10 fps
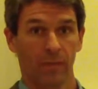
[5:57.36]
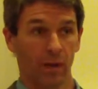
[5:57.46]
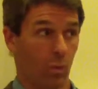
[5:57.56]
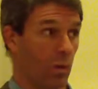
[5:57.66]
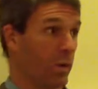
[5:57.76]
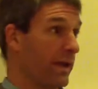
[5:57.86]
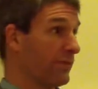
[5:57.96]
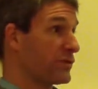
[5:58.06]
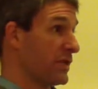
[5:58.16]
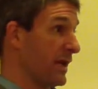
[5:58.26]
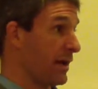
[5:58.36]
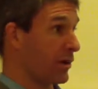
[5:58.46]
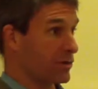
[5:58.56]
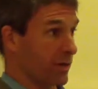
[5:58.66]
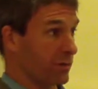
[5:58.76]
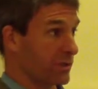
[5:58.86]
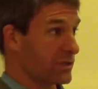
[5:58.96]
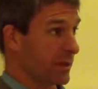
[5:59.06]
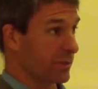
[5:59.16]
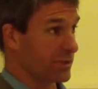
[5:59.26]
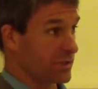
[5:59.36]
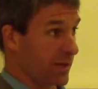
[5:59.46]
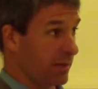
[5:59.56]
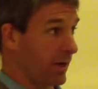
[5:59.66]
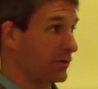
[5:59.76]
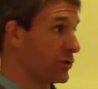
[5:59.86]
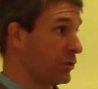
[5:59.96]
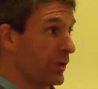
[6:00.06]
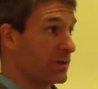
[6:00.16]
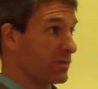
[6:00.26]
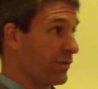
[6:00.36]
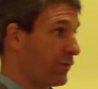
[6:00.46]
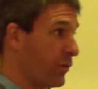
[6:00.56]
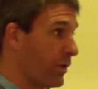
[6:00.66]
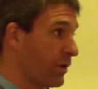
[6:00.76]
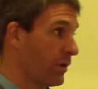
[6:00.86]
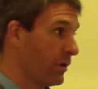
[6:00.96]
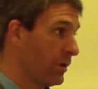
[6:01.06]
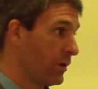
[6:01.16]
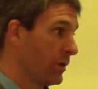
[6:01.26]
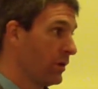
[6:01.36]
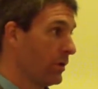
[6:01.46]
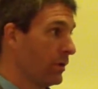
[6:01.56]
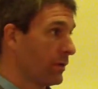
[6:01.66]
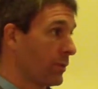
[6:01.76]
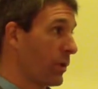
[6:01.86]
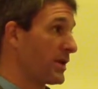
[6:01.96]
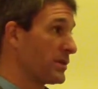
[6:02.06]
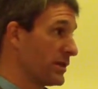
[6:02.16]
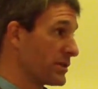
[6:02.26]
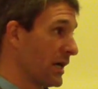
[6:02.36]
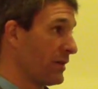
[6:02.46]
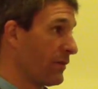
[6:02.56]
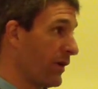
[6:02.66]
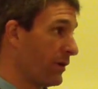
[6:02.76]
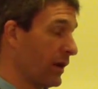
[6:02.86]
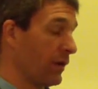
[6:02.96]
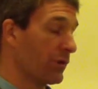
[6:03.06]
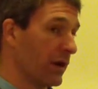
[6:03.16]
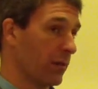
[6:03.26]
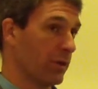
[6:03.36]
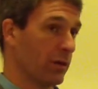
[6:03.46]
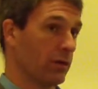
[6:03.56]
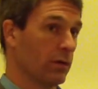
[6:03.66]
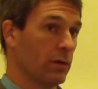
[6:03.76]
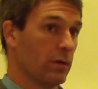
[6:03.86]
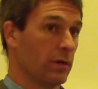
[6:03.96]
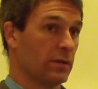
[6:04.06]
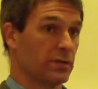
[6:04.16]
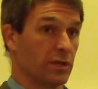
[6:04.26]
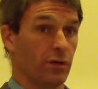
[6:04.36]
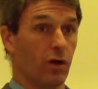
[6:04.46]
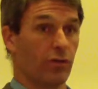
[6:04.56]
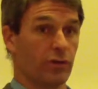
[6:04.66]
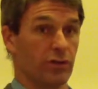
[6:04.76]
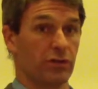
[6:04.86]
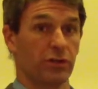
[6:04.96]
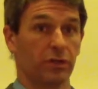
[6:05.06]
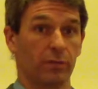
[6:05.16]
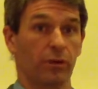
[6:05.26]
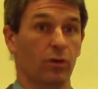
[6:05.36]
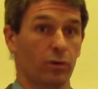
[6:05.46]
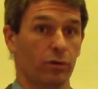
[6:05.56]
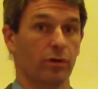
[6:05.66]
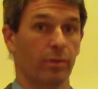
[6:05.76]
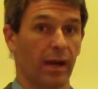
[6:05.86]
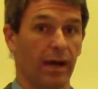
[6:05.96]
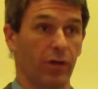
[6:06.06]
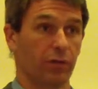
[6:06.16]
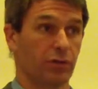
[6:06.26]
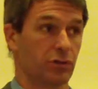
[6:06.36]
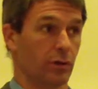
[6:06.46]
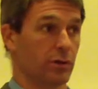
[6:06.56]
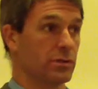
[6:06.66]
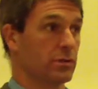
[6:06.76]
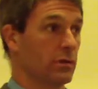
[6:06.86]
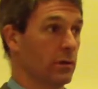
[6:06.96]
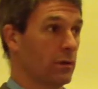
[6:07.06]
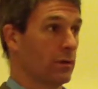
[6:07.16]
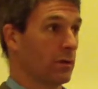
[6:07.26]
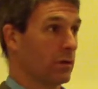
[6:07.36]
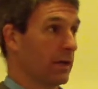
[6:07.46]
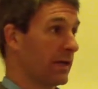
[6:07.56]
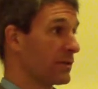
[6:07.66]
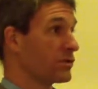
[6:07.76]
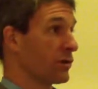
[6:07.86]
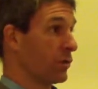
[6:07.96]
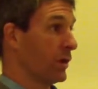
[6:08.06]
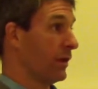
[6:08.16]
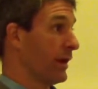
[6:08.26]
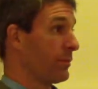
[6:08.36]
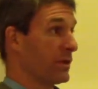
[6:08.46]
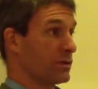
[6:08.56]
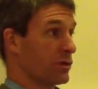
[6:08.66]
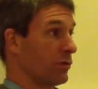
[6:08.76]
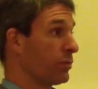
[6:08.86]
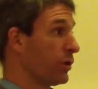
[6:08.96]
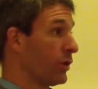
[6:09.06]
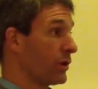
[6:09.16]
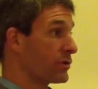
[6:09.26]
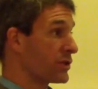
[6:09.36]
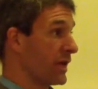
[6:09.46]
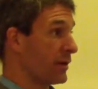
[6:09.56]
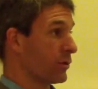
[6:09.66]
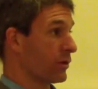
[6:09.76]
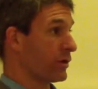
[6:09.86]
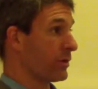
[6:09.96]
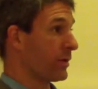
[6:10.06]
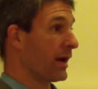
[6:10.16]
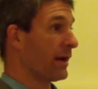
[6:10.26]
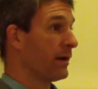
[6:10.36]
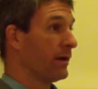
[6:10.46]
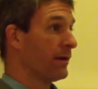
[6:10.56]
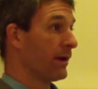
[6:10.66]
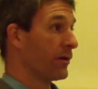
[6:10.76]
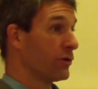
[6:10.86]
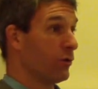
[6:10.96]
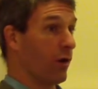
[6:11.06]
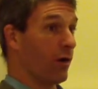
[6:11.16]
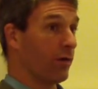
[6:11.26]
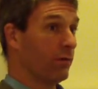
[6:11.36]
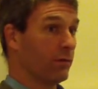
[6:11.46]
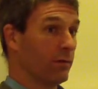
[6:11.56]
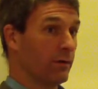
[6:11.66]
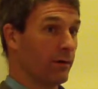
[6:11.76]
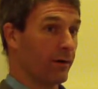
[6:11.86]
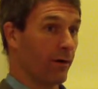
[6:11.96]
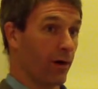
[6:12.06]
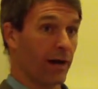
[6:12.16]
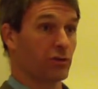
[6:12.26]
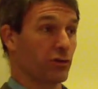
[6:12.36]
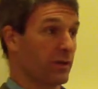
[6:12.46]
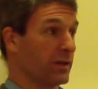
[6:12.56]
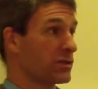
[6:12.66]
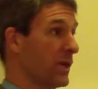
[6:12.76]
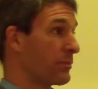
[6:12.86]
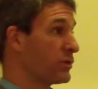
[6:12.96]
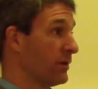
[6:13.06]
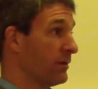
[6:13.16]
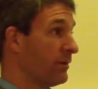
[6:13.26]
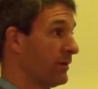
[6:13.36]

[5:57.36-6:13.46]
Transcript: And what we have said, our General Assembly said about weeks before the President signed the federal health care bill, is that no Virginian can be ordered to buy health insurance against their will. That means your employers can't order you to buy it. Now, you all are actually the exception.